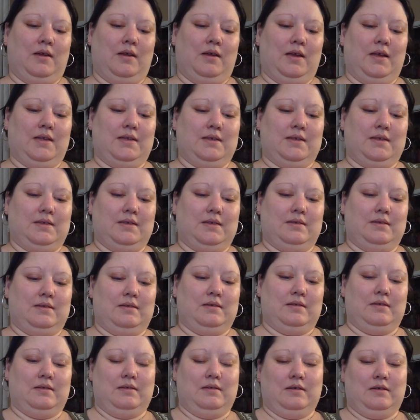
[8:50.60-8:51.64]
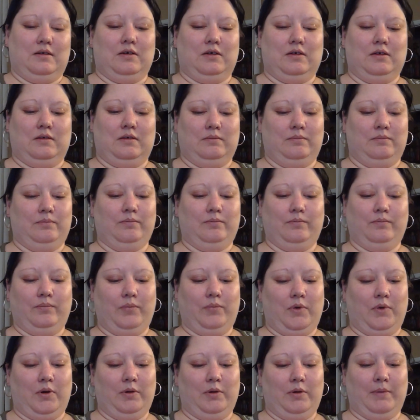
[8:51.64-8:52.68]
it's
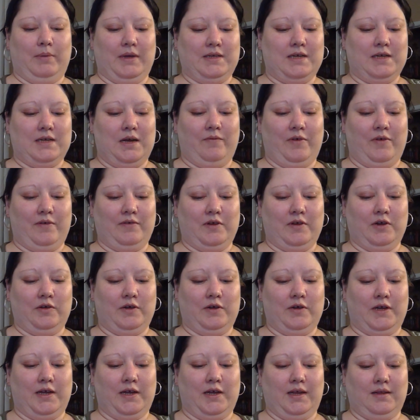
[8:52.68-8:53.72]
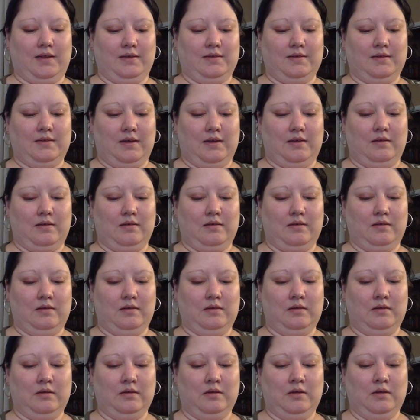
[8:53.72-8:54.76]
on my top 5 tarot deck. It's
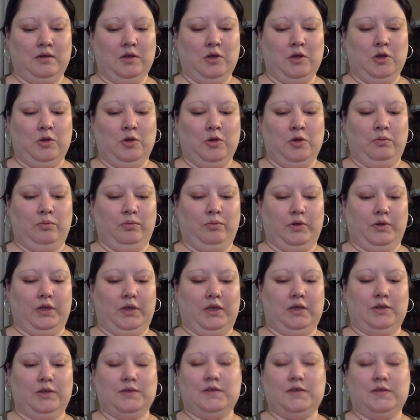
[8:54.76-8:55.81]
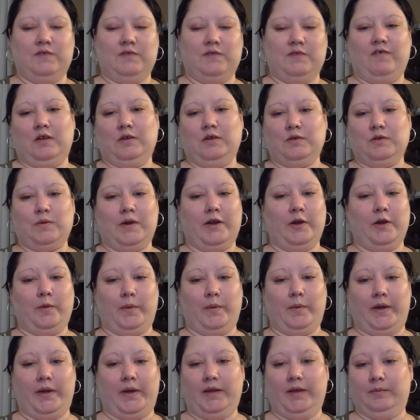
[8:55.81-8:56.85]
pretty closely follows
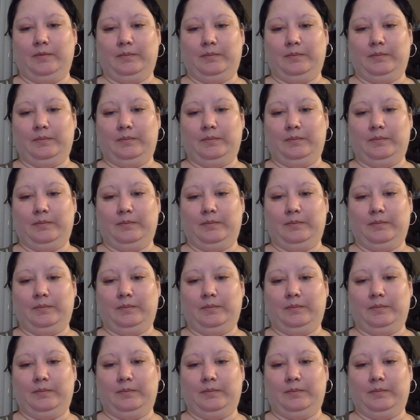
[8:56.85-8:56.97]
Rider-Waite.